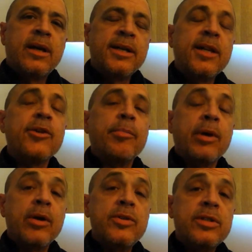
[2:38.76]
Another
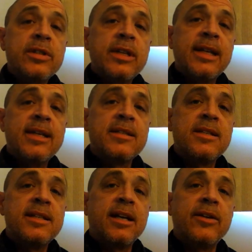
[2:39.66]
approach is
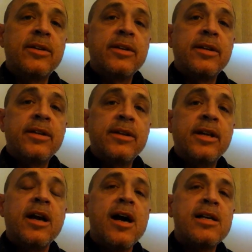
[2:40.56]
to tell
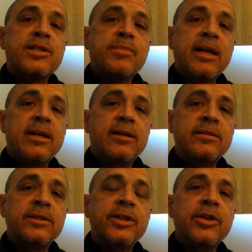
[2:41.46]
the
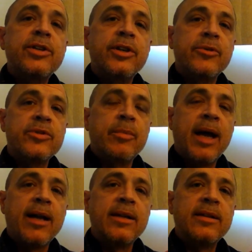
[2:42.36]
gospel, the good news
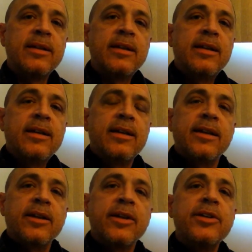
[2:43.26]
about it.
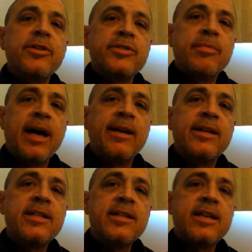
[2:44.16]
And the good news about
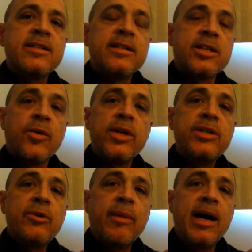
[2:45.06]
it is this: it's only
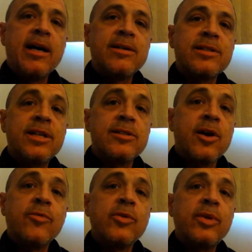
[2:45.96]
2 miles. It's
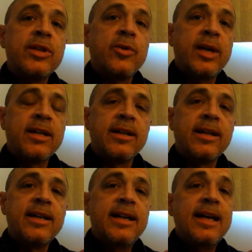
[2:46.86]
over with
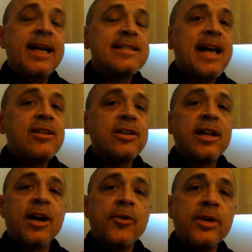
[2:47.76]
quickly. It's
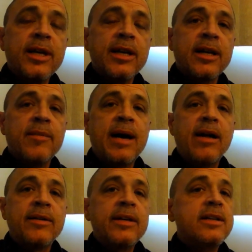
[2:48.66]
actually only about